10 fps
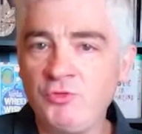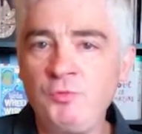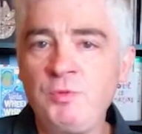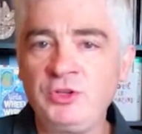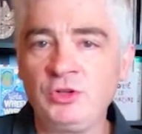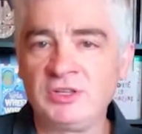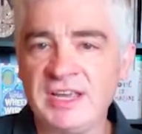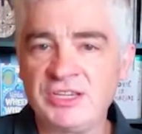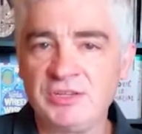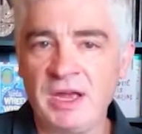throughput
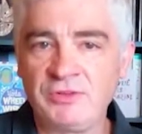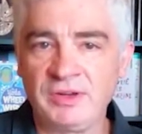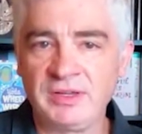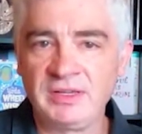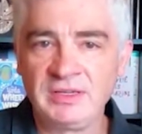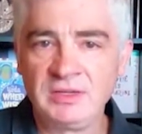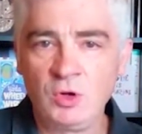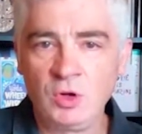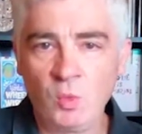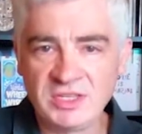utilization metric.
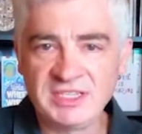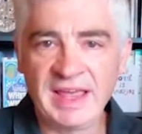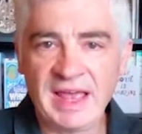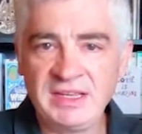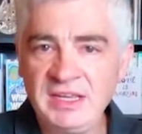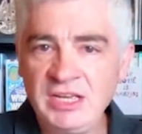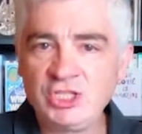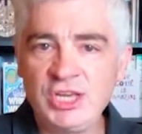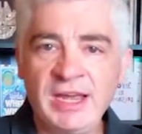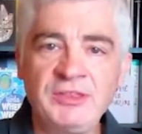Once again,
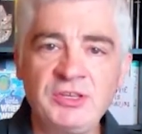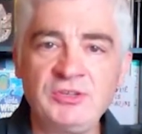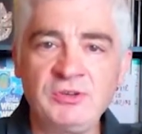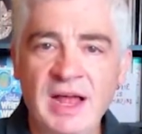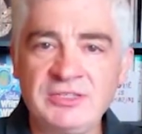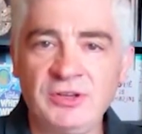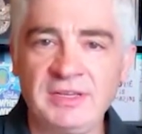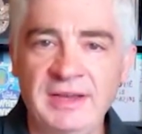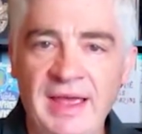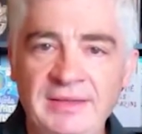check out this new console
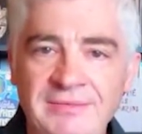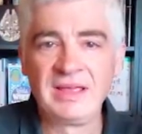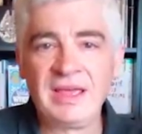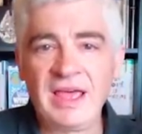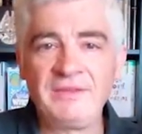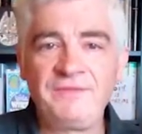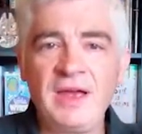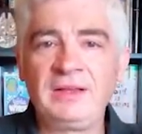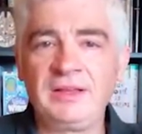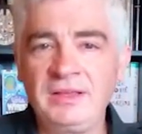today. And
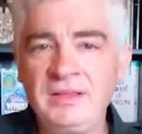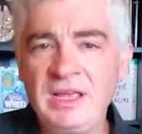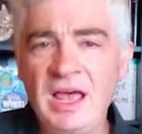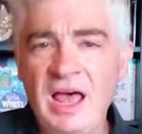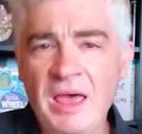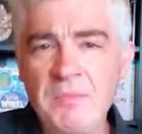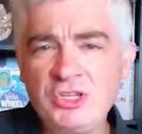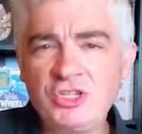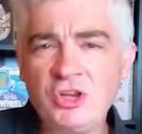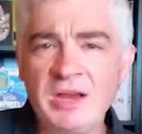finally, I
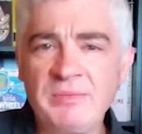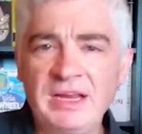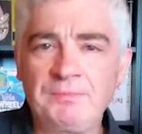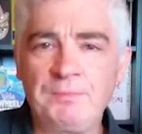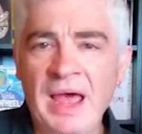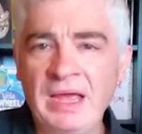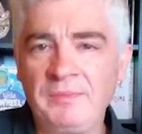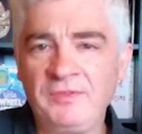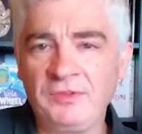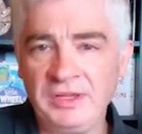mentioned automatic
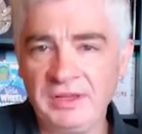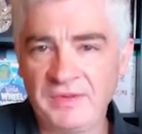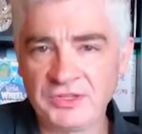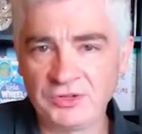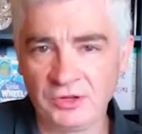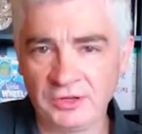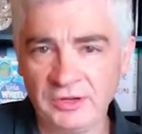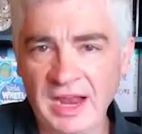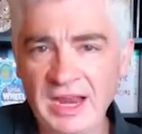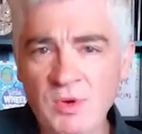backup for E F S earlier,
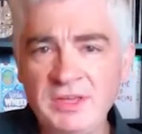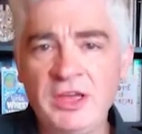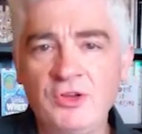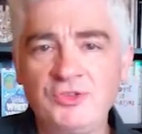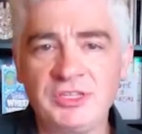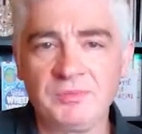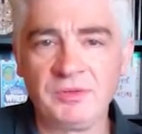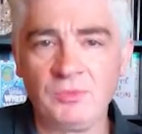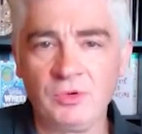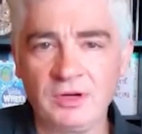and I want to tell you just a
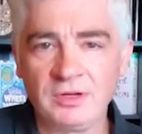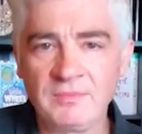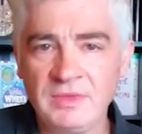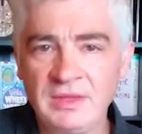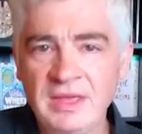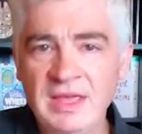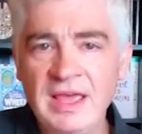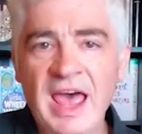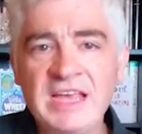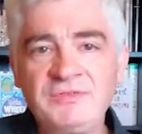bit more.
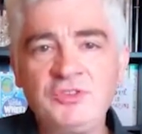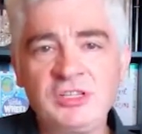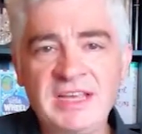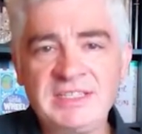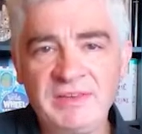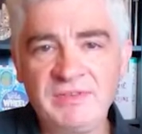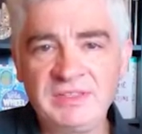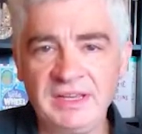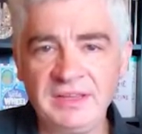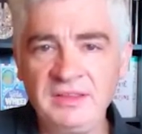As of July
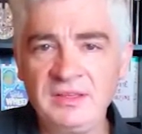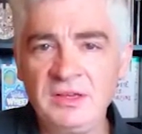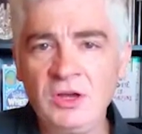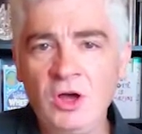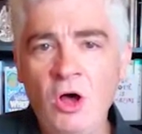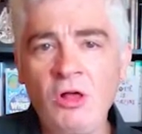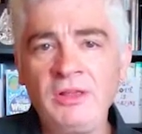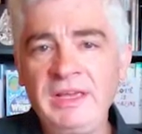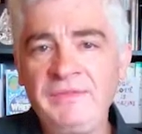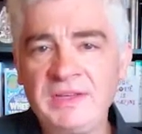seventeenth, all
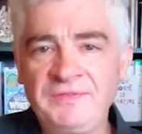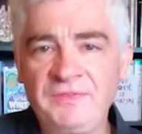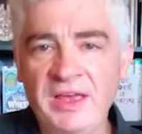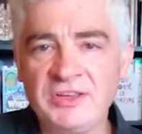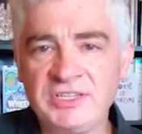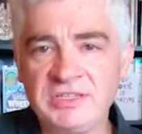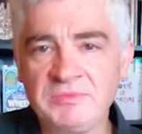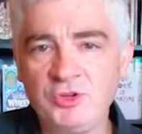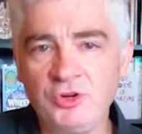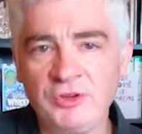E F S file
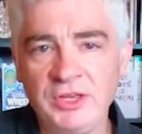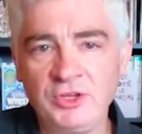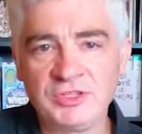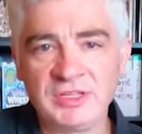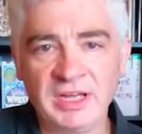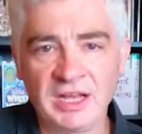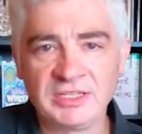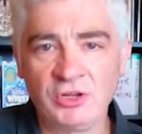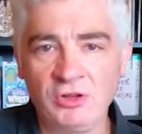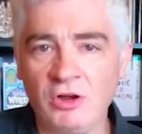systems you create using the
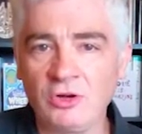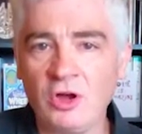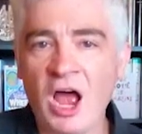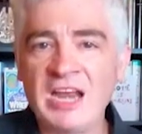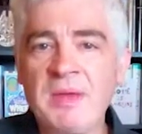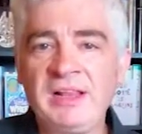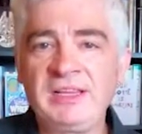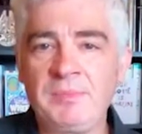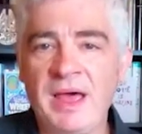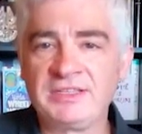console are
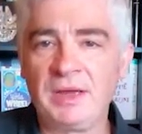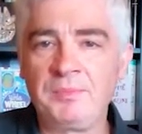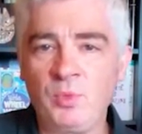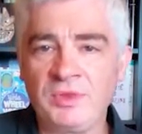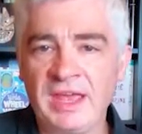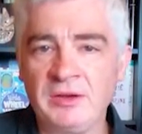automatically backed up with A